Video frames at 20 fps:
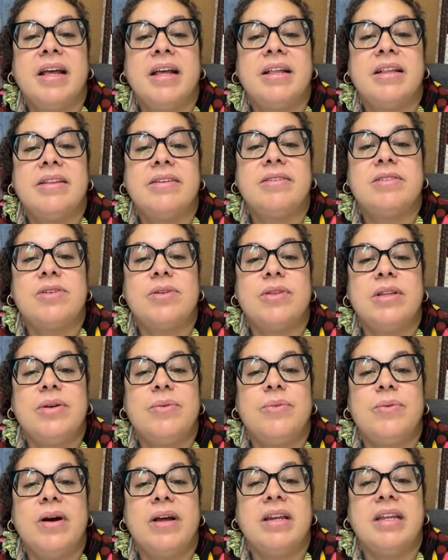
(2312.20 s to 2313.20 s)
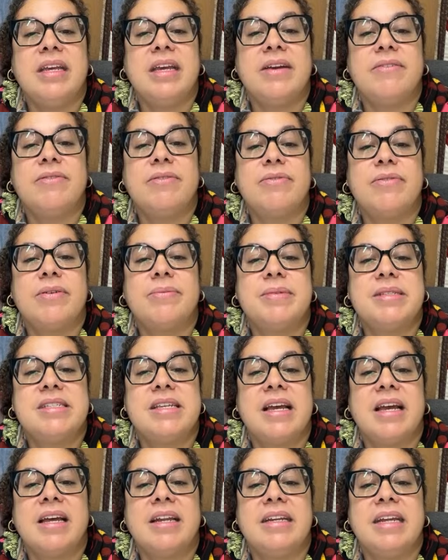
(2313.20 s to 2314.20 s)
There's only one gift from
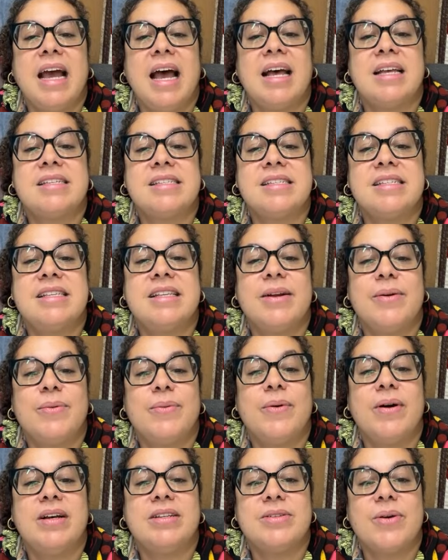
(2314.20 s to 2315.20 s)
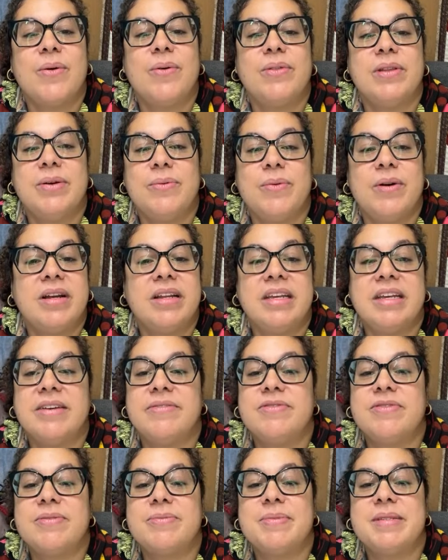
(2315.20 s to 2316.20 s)
Santa. Yes, there was only one
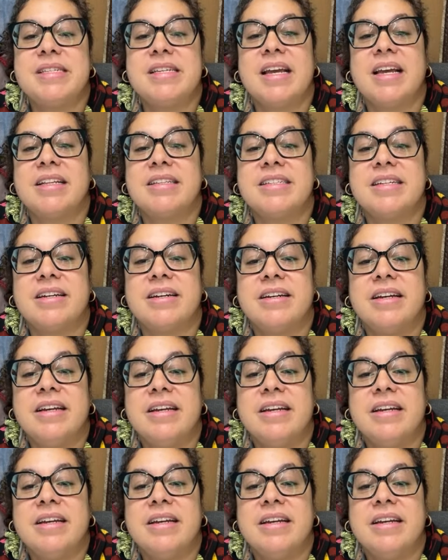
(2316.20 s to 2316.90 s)
gift from Santa.